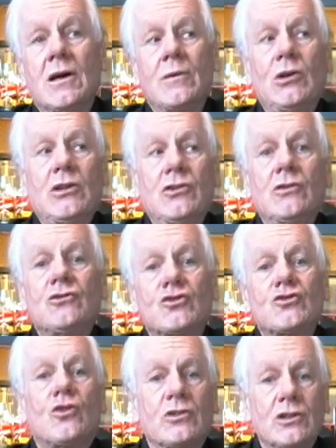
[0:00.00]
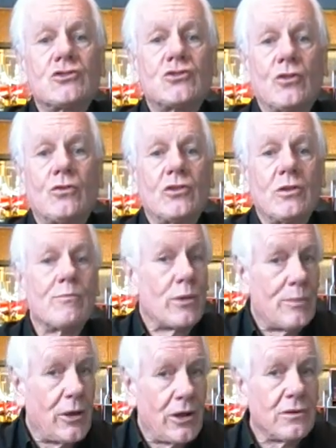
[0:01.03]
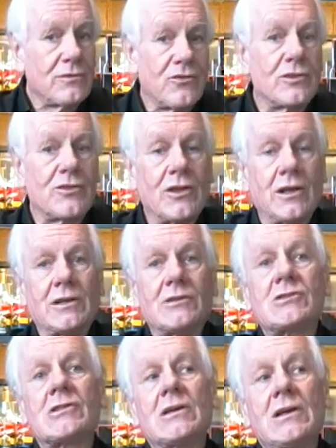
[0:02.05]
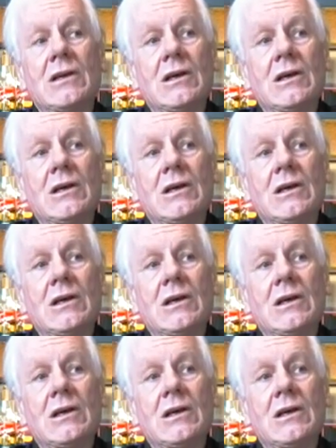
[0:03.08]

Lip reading: I mean, you sort of stored and prepared for things.